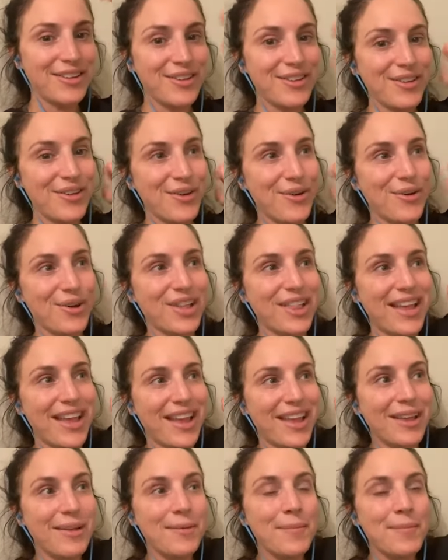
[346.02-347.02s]
Or
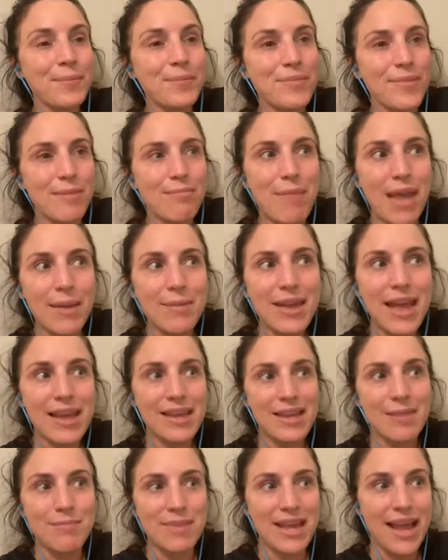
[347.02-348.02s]
like, maybe I
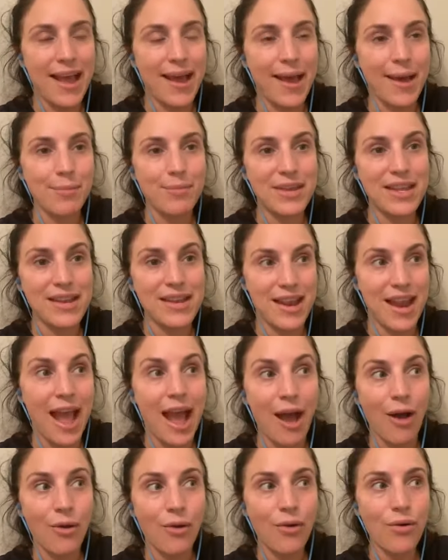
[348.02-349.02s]
can be happy
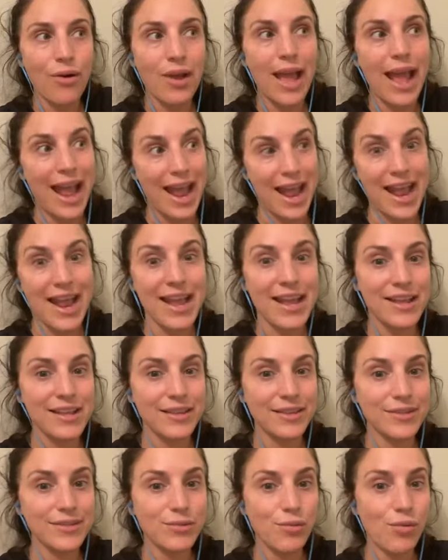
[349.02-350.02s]
now
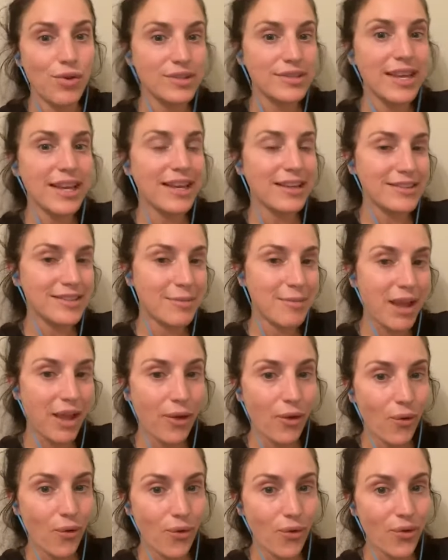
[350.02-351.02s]
and once I get to my
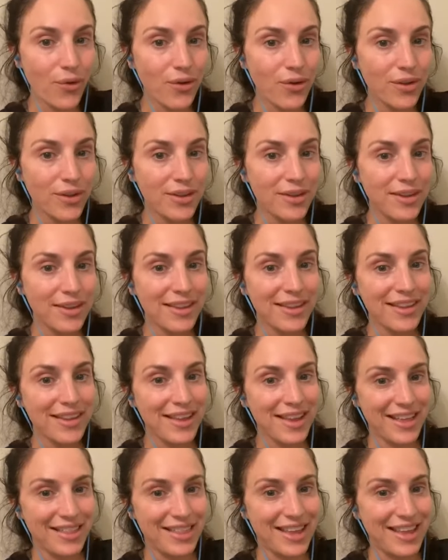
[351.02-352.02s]
goal.
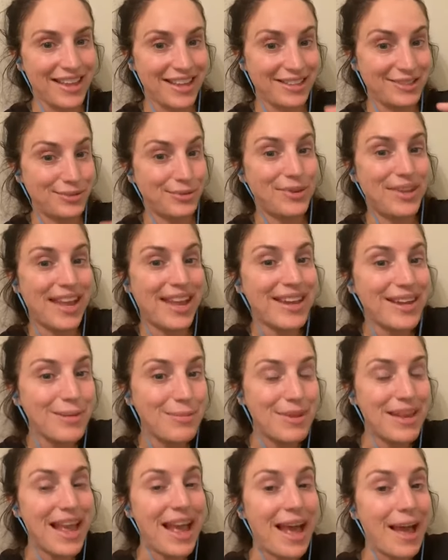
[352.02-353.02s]
Like, it's okay to
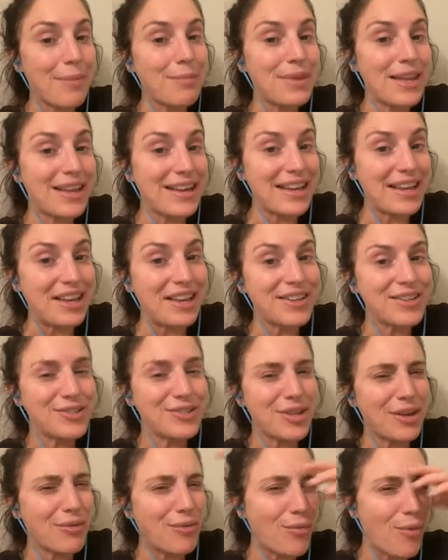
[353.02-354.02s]
be happy at each.
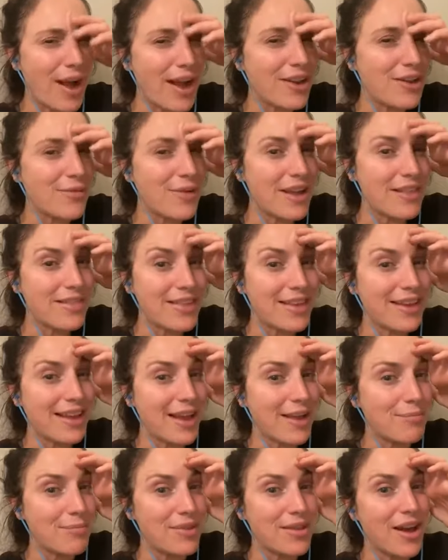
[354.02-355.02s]
Like, why do I think
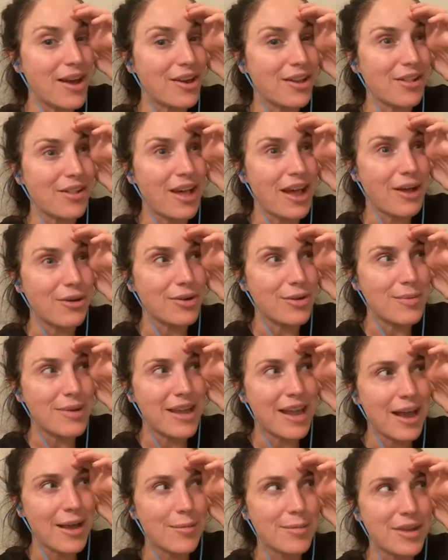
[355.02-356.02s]
I'm not allowed to be
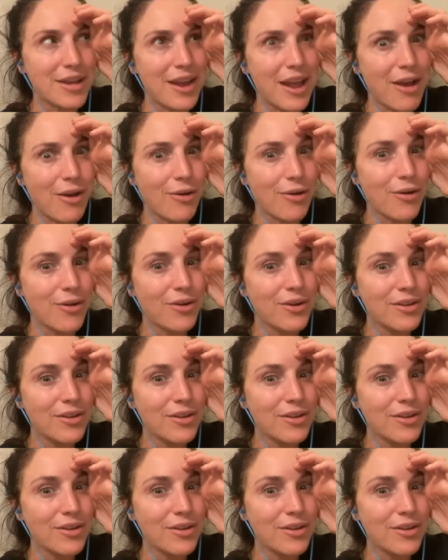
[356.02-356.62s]
happy now?